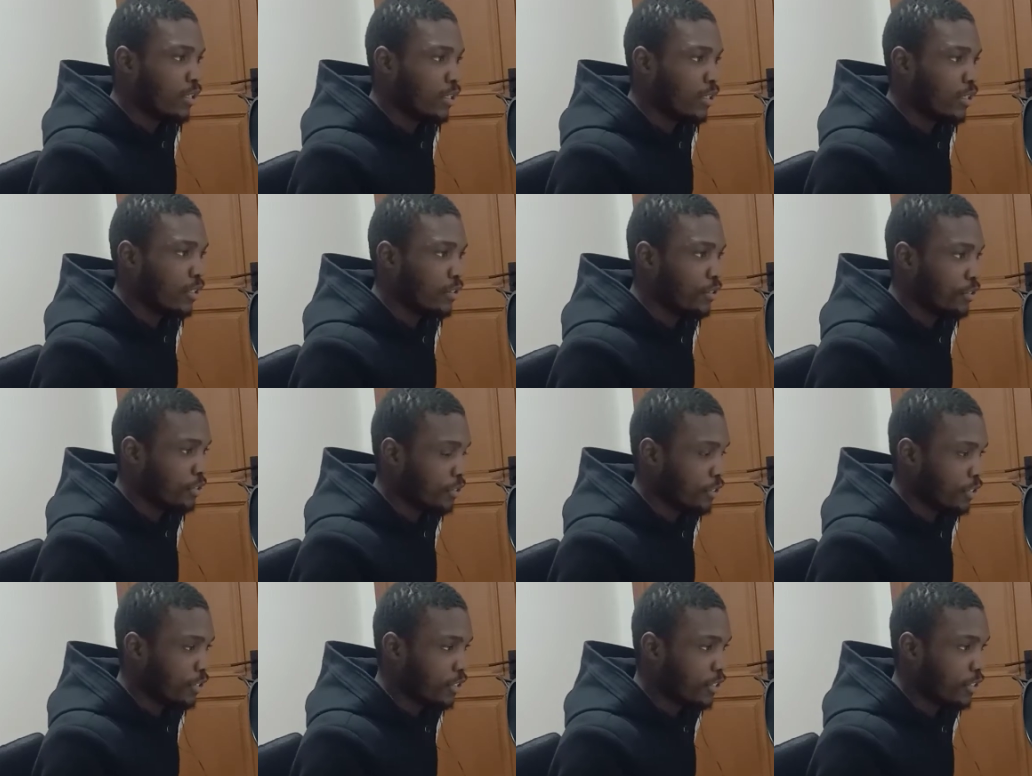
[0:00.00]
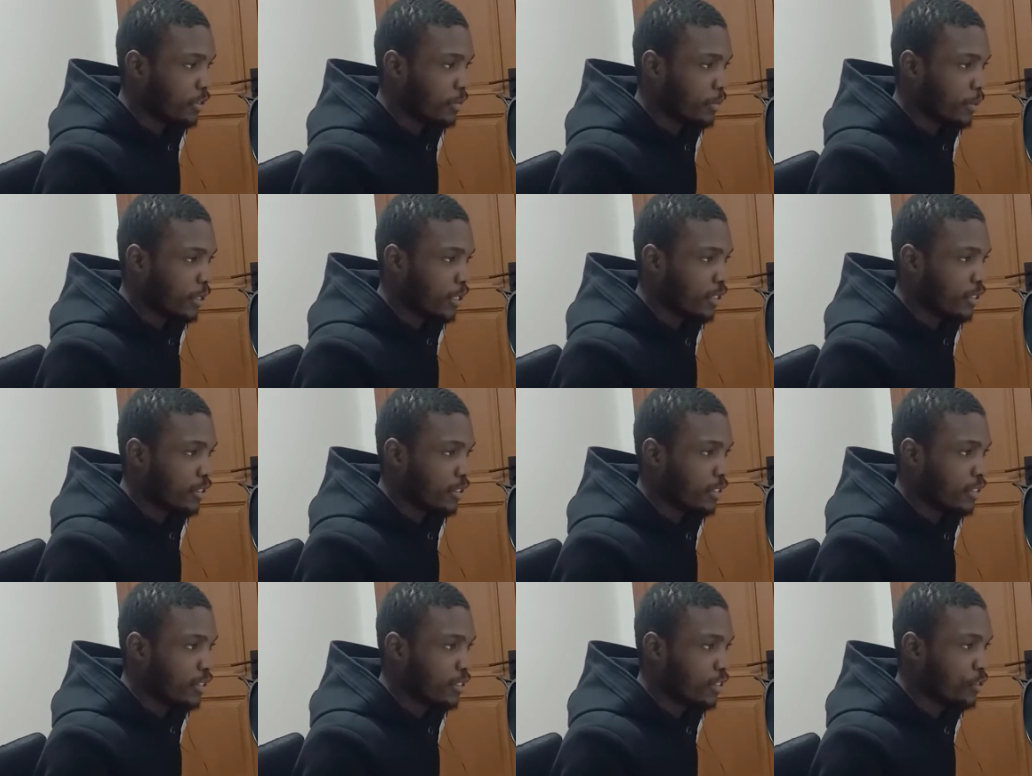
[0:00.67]
The second part
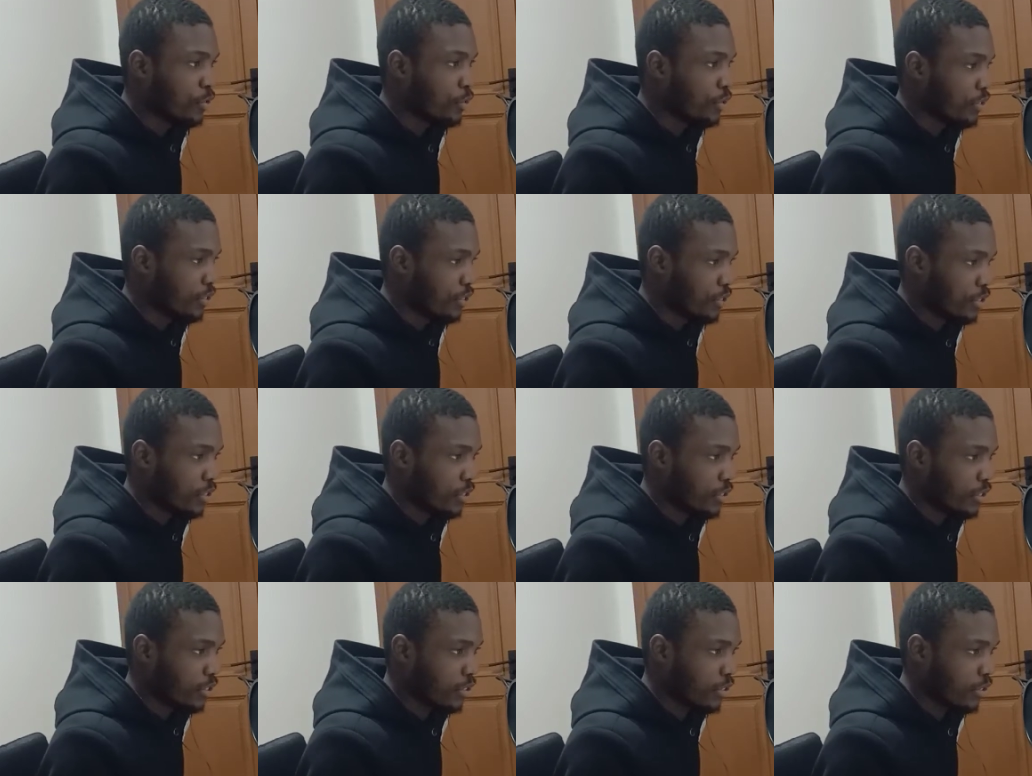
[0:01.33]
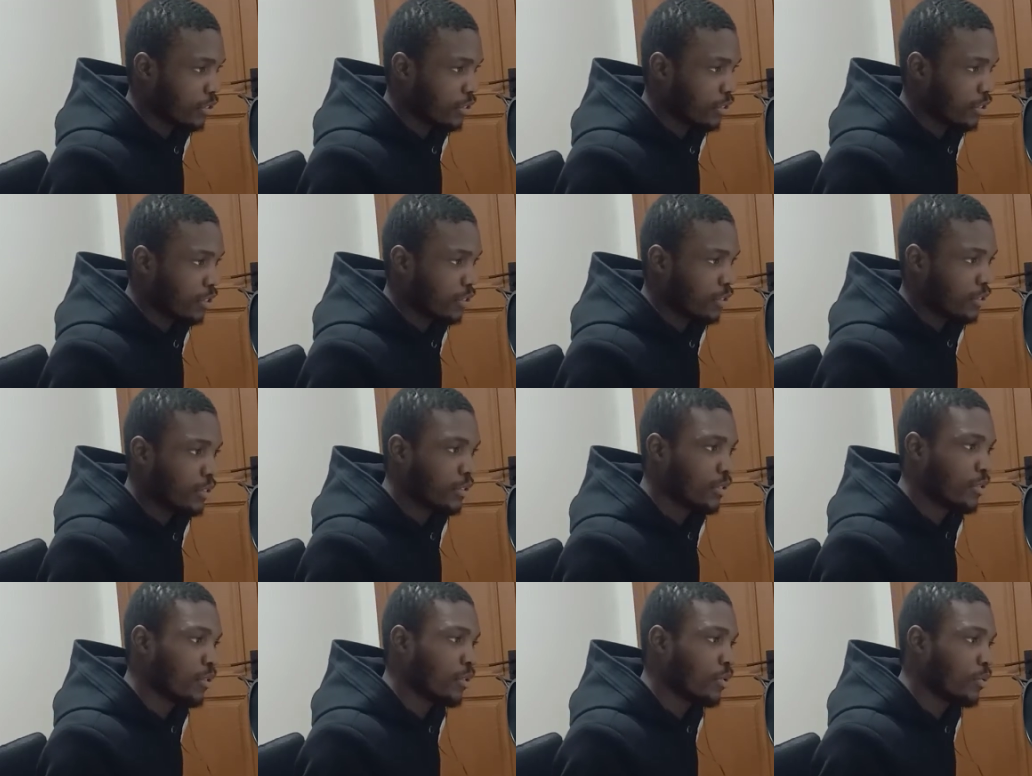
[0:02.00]
is the research content,
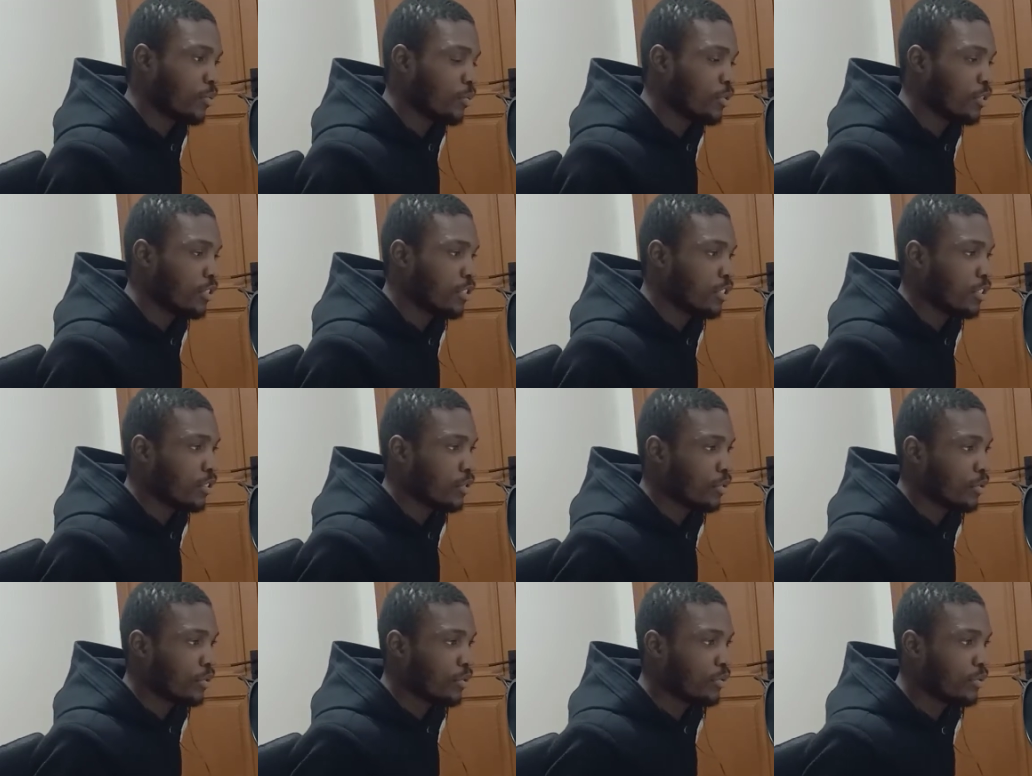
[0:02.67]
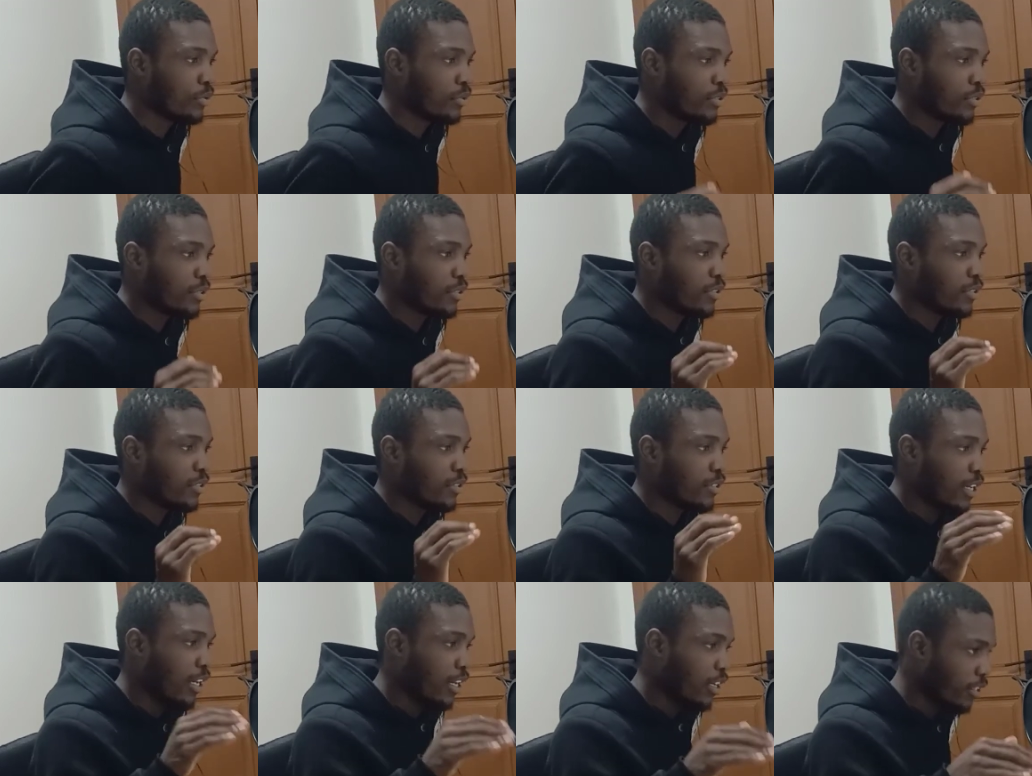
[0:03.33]
which include
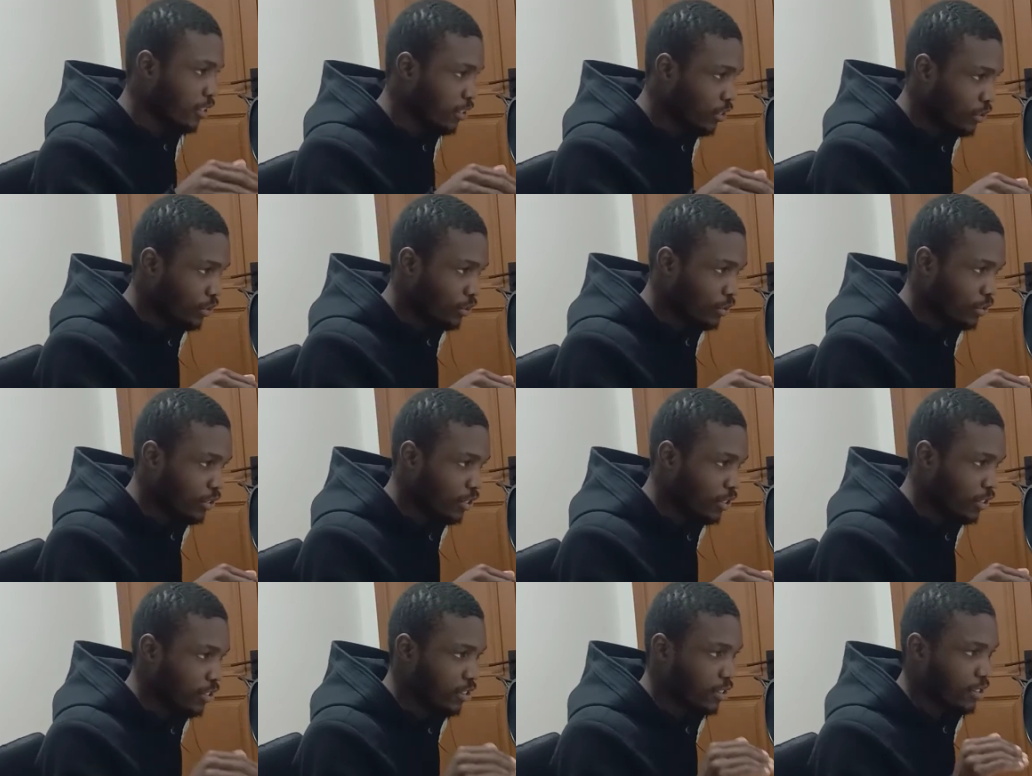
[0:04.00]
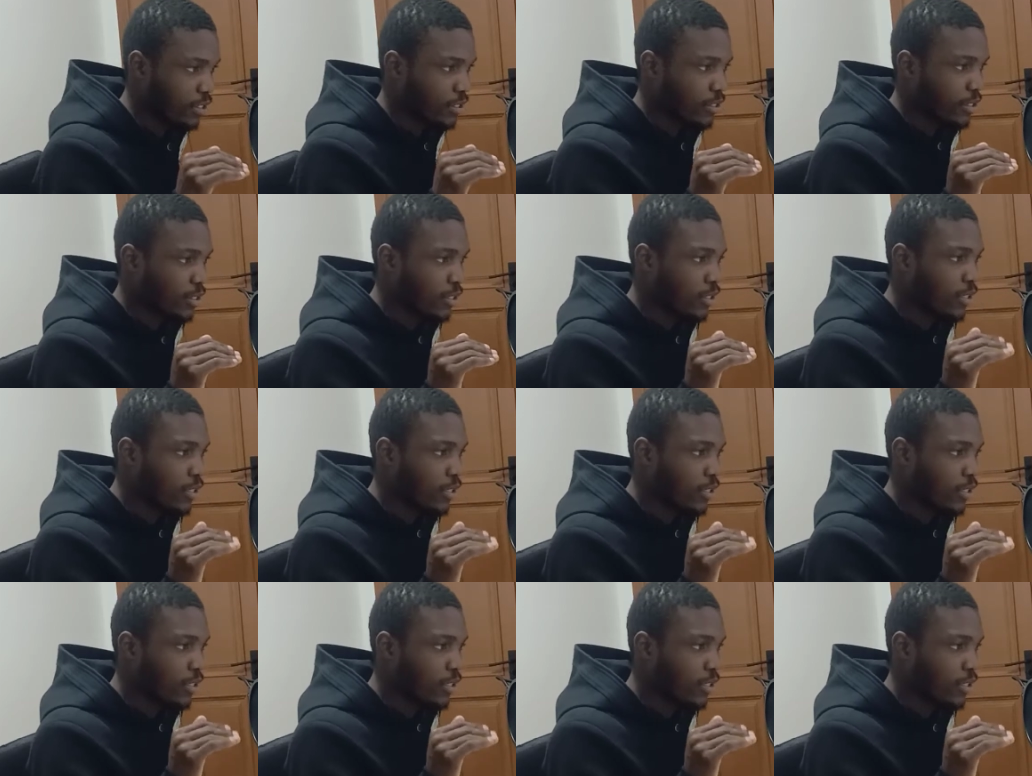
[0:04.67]
the introduction,